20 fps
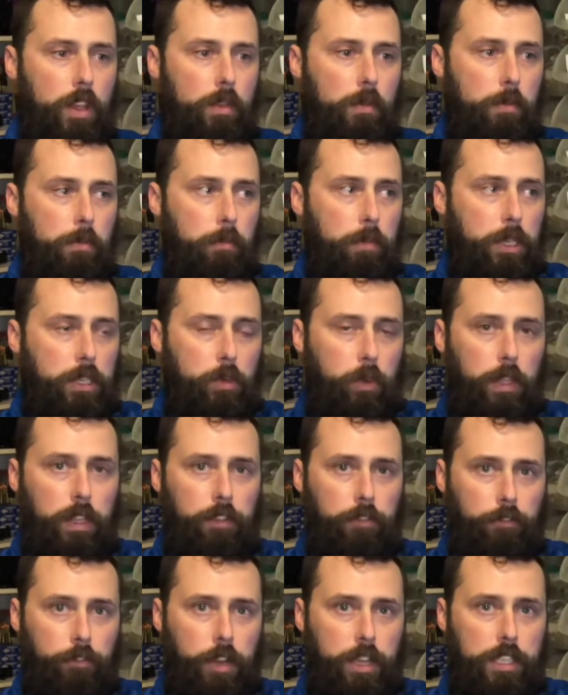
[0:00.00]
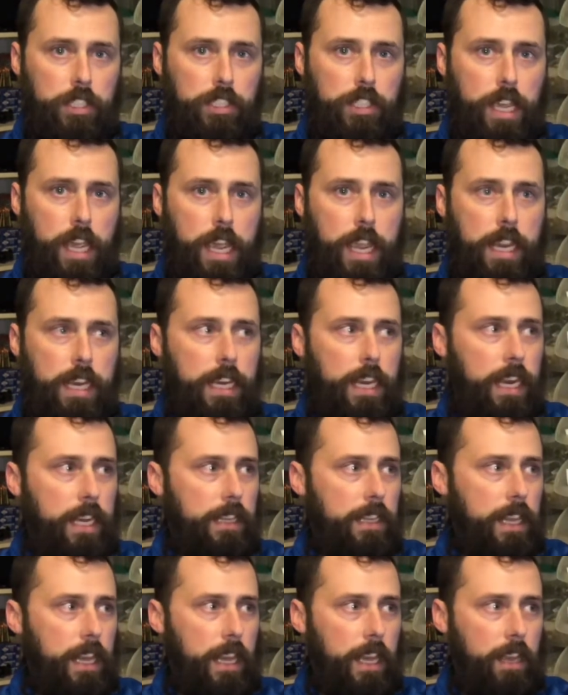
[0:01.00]
between the front sight and
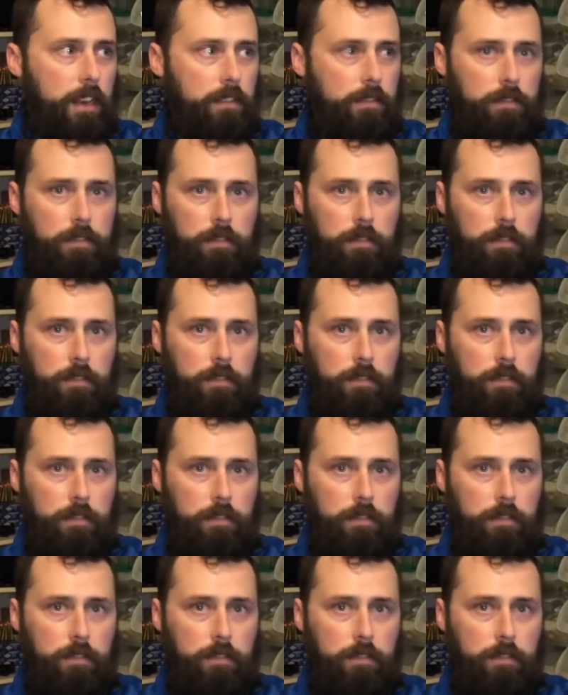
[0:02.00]
then